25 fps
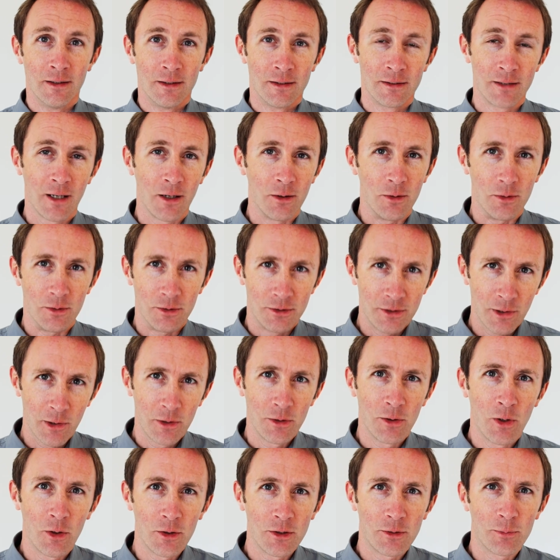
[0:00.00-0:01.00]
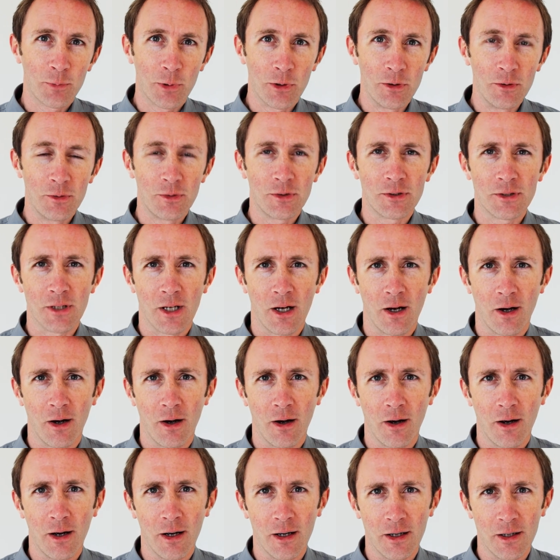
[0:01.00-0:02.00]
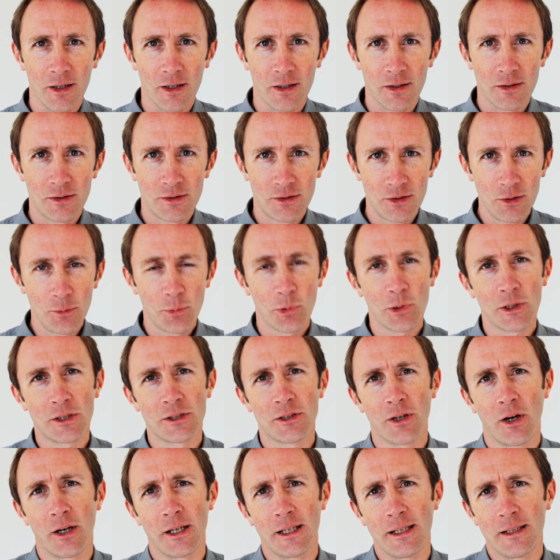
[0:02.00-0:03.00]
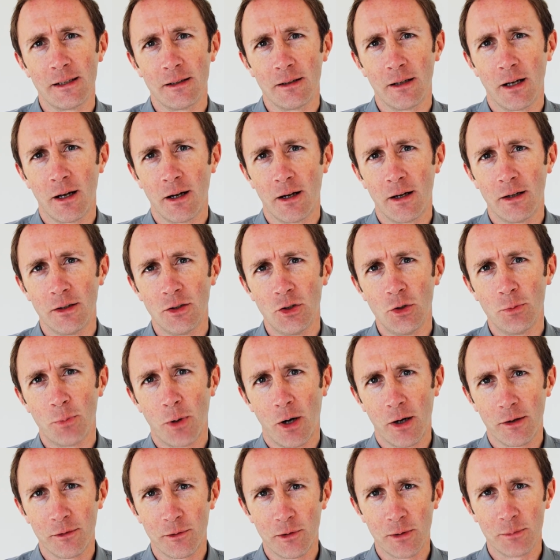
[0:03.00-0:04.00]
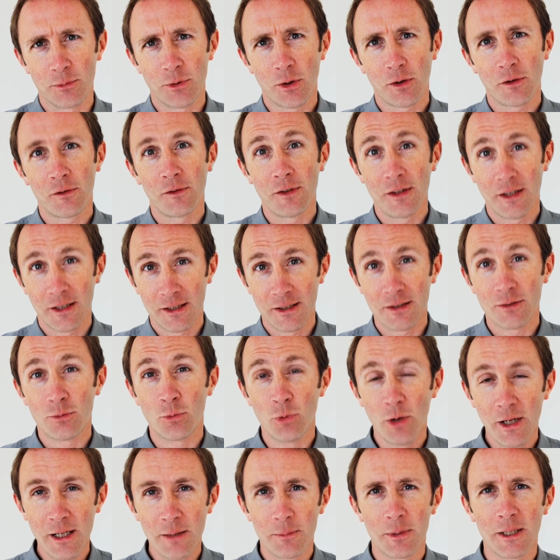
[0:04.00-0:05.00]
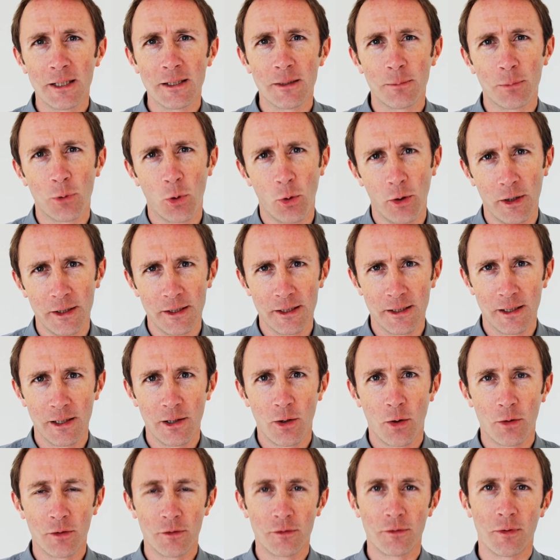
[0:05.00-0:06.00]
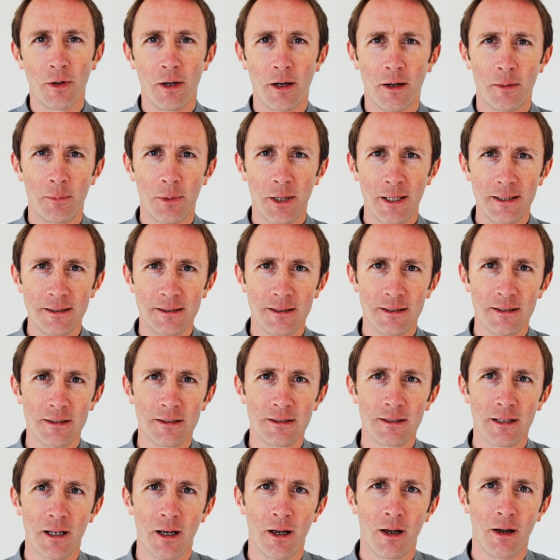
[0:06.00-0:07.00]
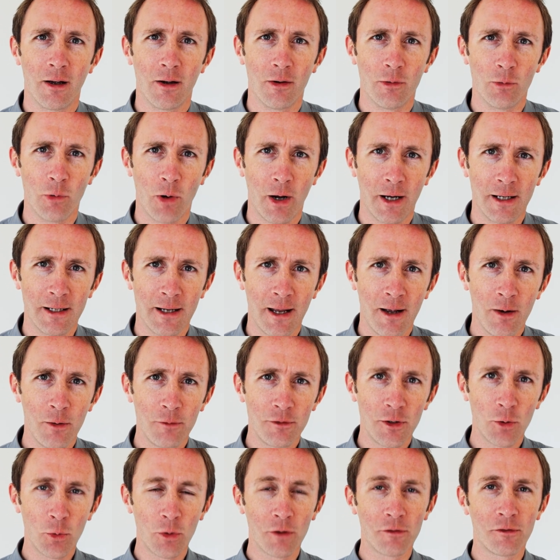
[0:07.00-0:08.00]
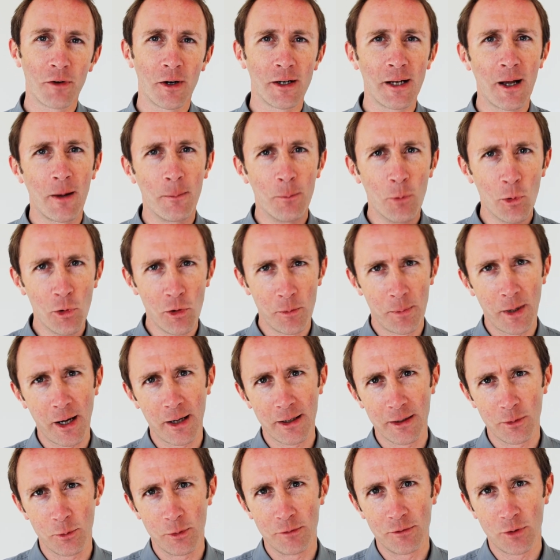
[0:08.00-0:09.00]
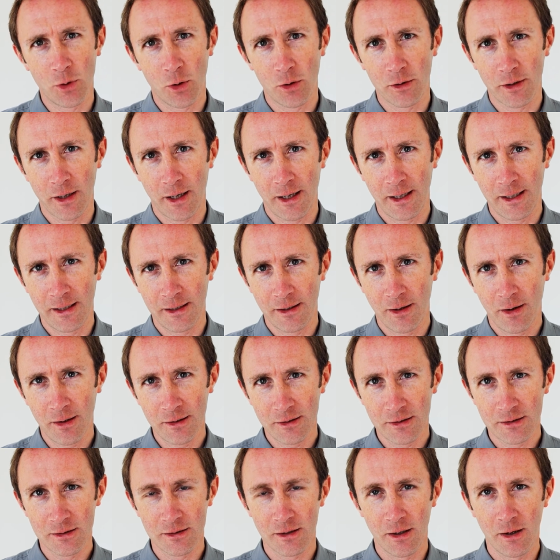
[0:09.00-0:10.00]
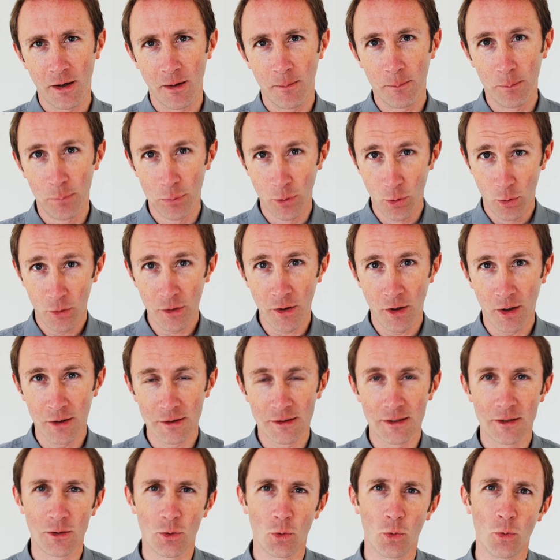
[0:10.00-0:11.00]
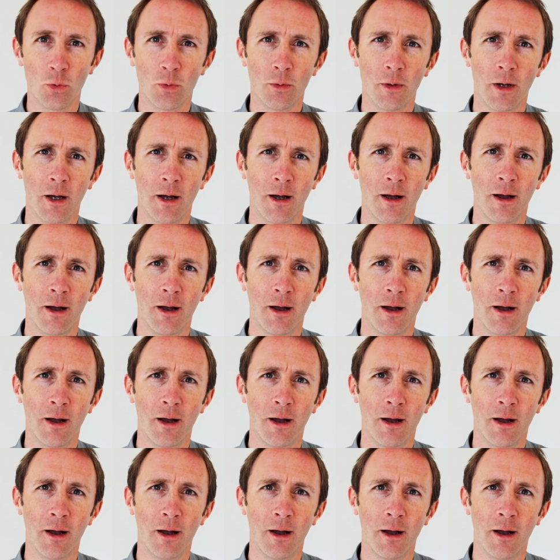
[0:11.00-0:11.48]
So zero knowledge proofs are a super exciting new part of cryptography that is really being deployed in a lot of places right now. If you want to find out more about it, we've got a nice blog article